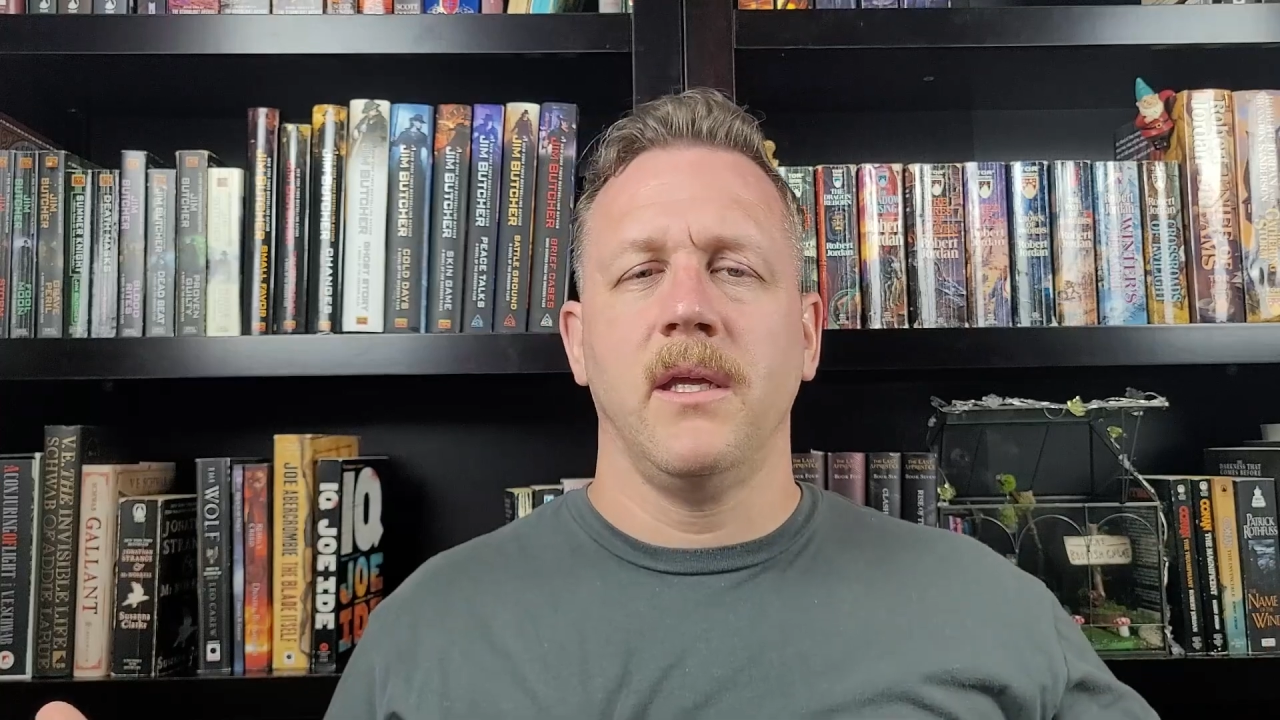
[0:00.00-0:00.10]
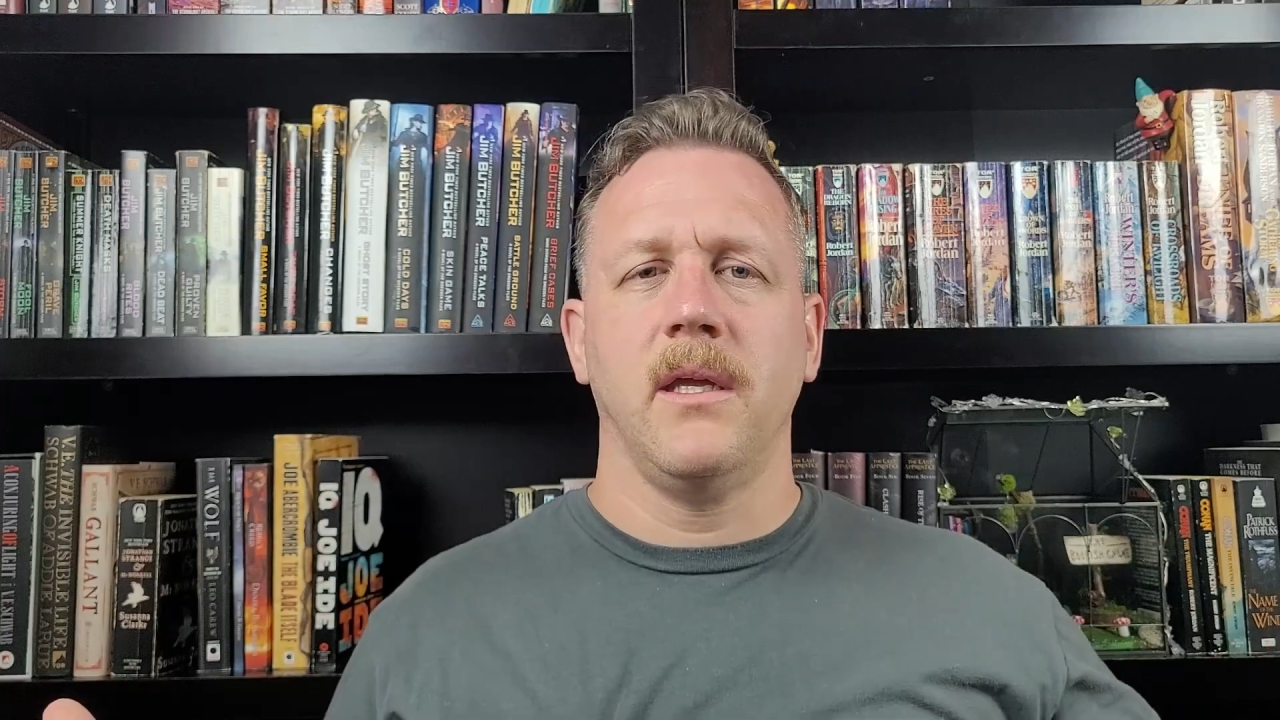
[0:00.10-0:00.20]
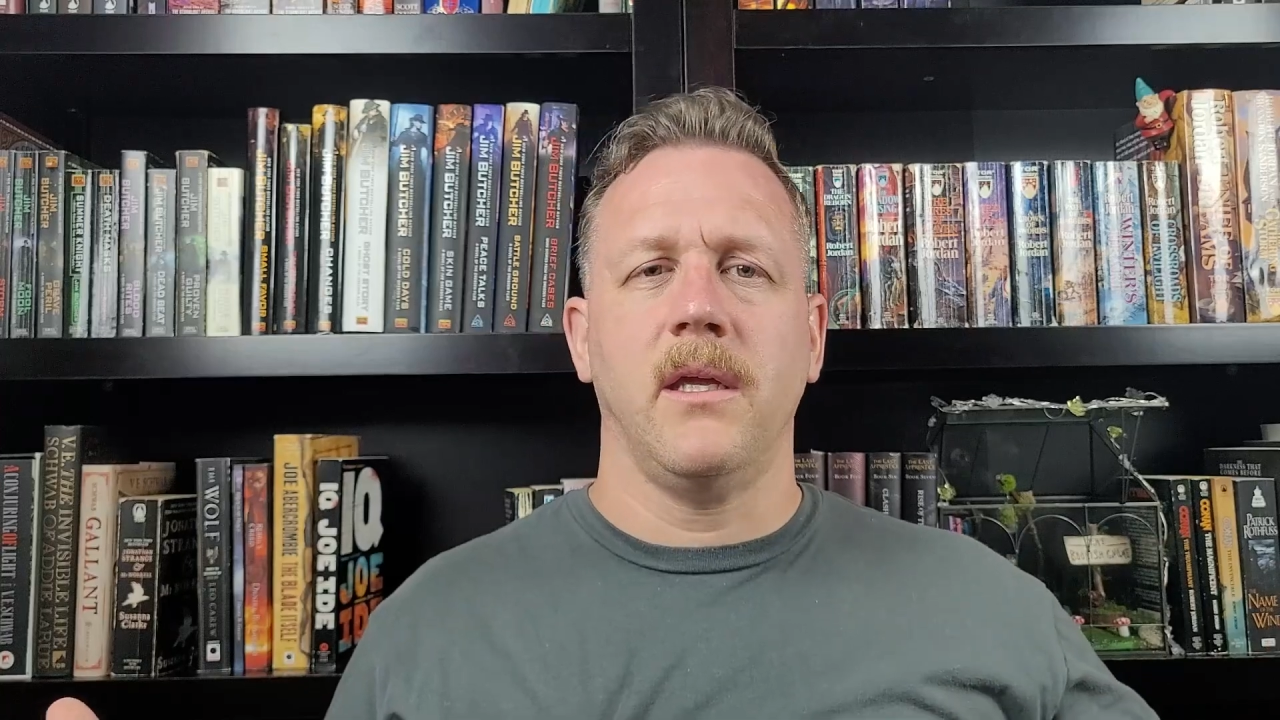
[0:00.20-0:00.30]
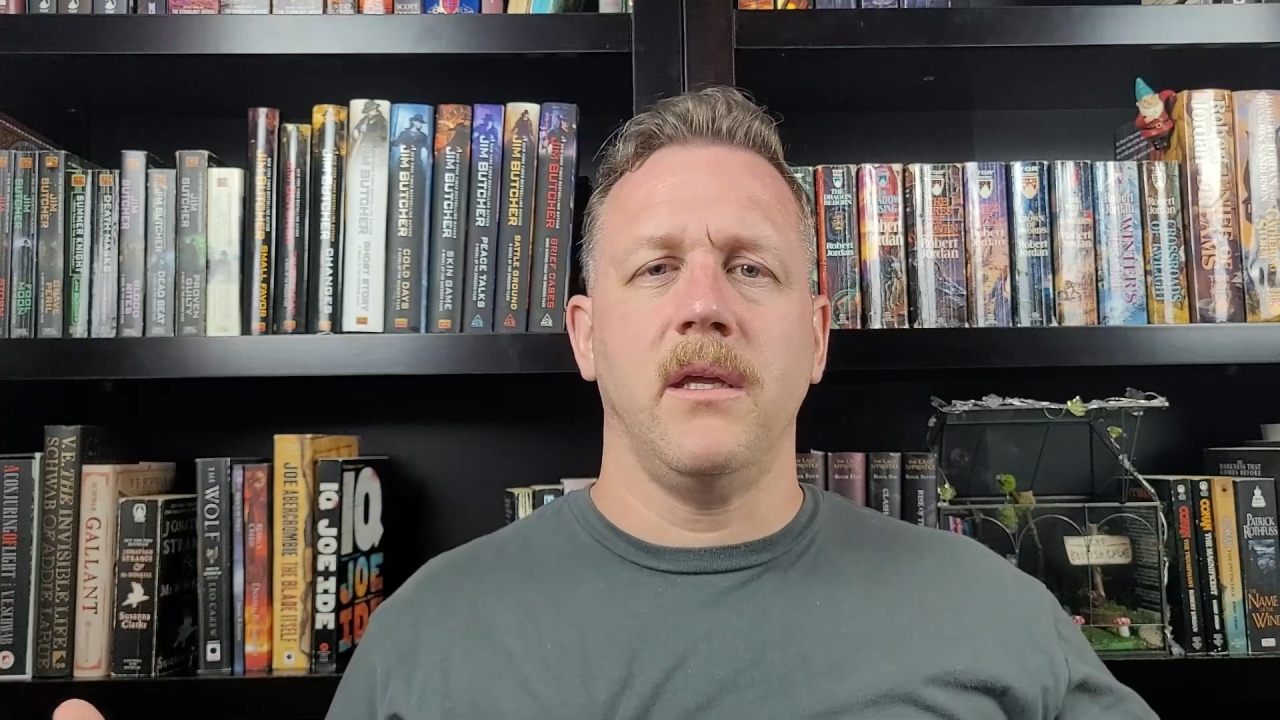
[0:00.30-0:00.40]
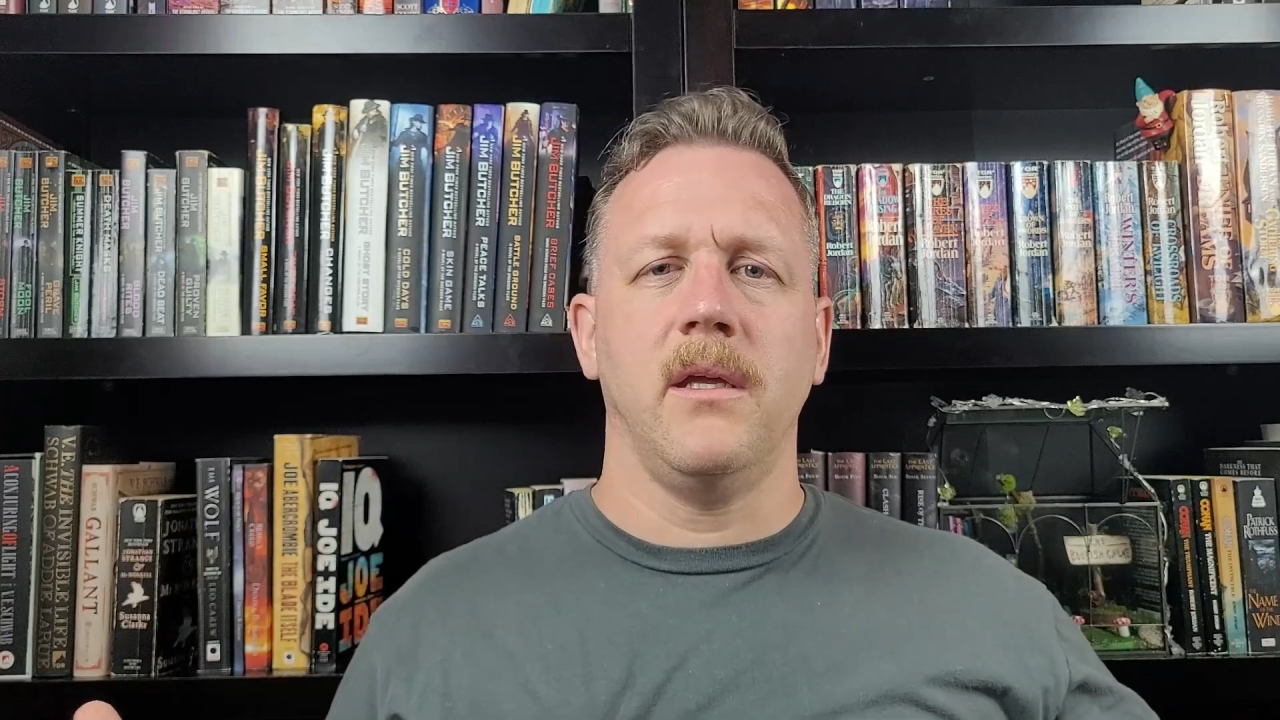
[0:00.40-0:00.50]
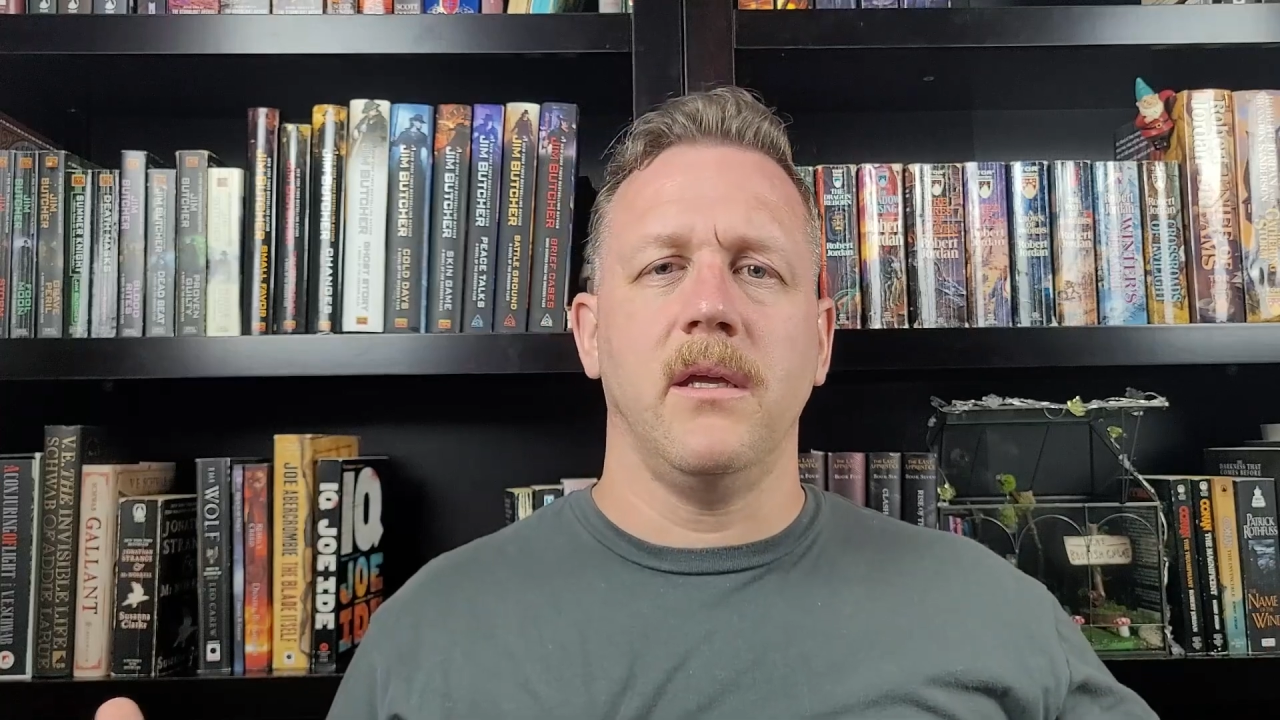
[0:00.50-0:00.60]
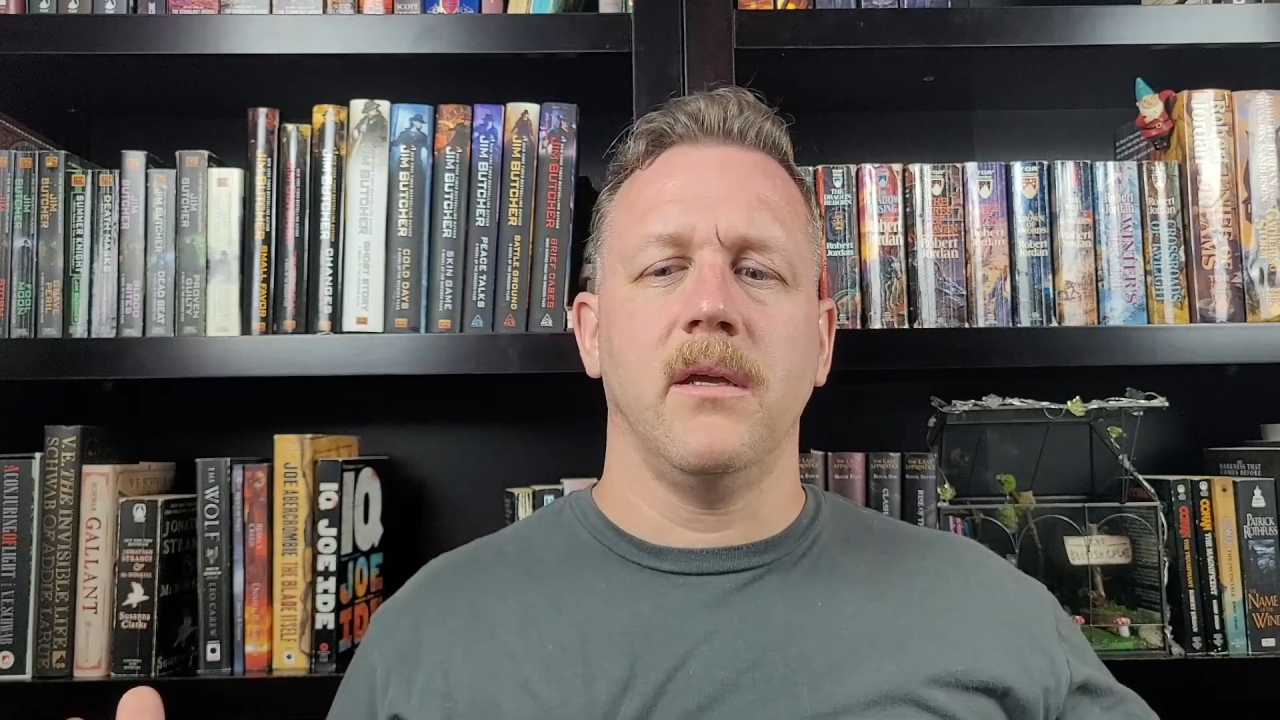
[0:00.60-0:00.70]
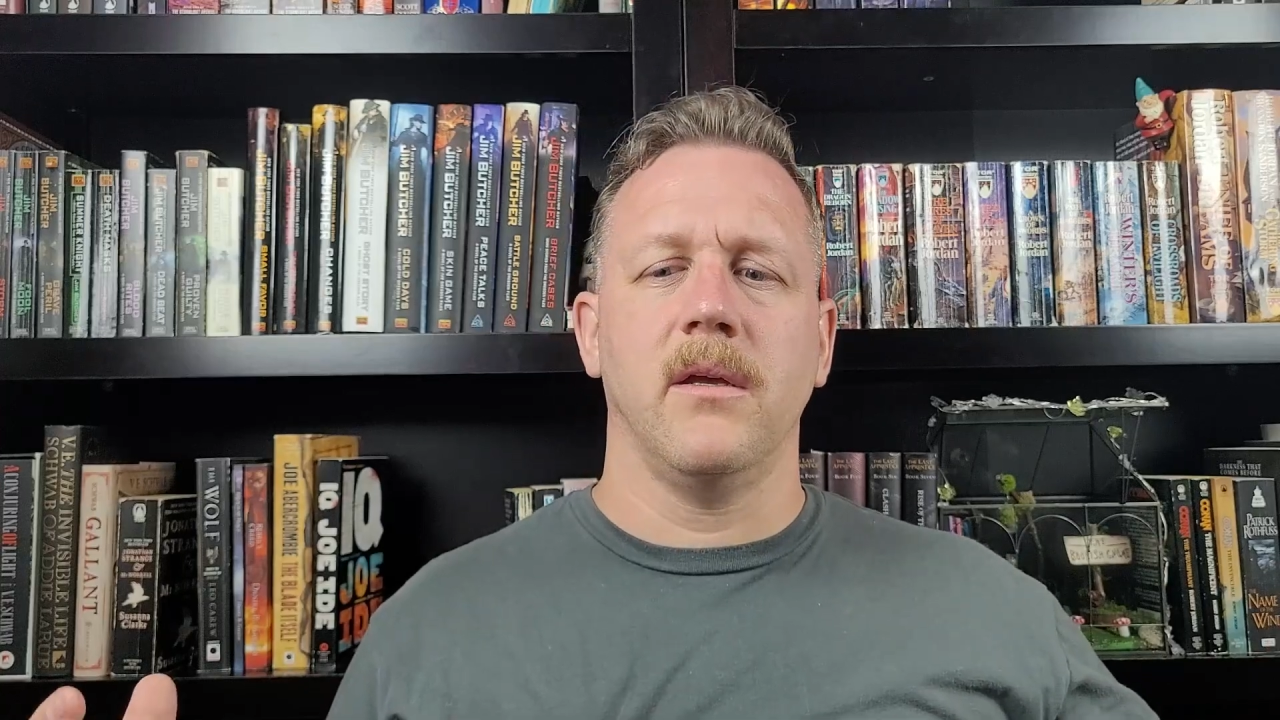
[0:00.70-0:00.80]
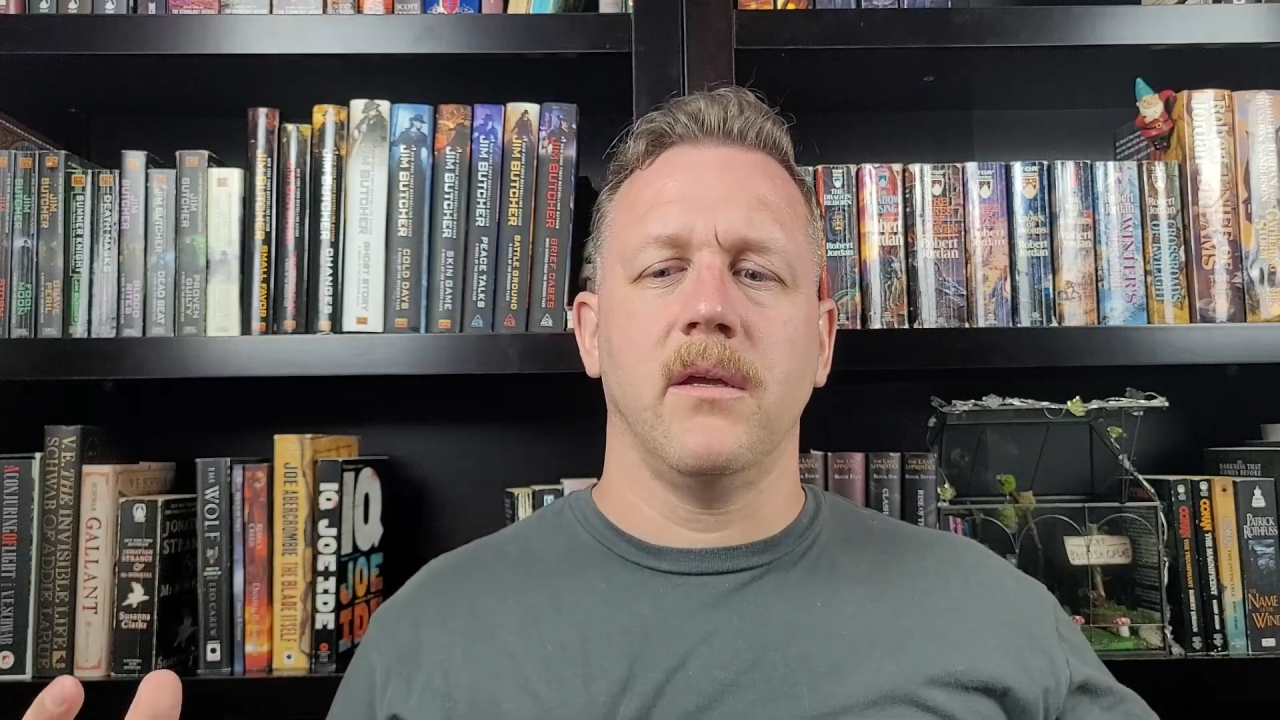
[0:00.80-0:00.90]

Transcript: he